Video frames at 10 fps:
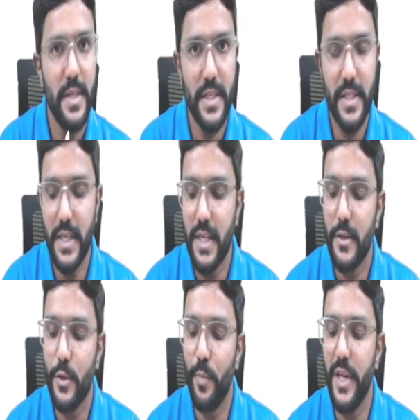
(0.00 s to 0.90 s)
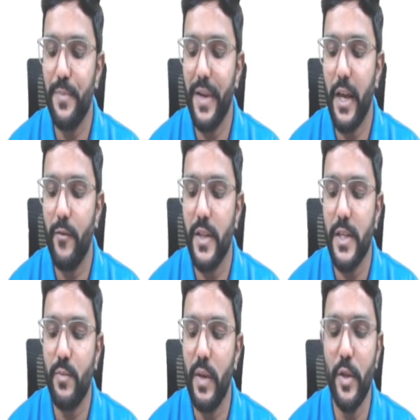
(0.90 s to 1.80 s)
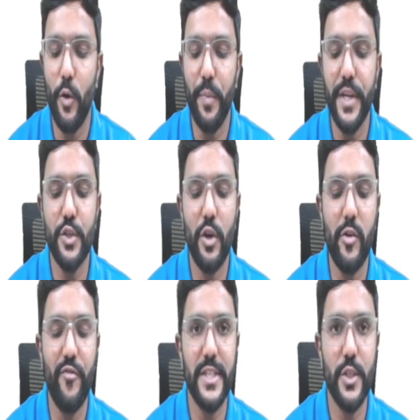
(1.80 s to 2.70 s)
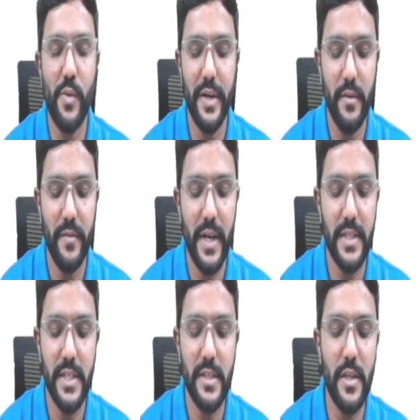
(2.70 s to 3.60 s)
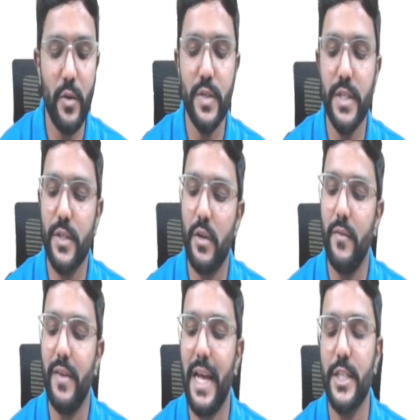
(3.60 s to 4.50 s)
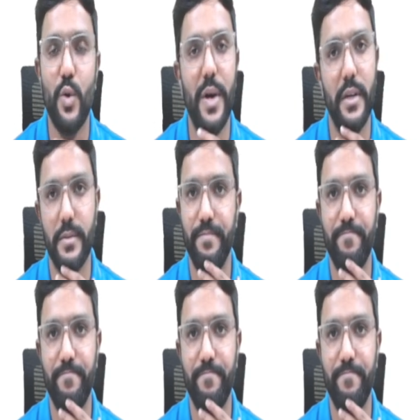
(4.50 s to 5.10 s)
Is that clear? So please be careful. This will be the opening stock of first quarter, whereas this is the closing stock of last quarter.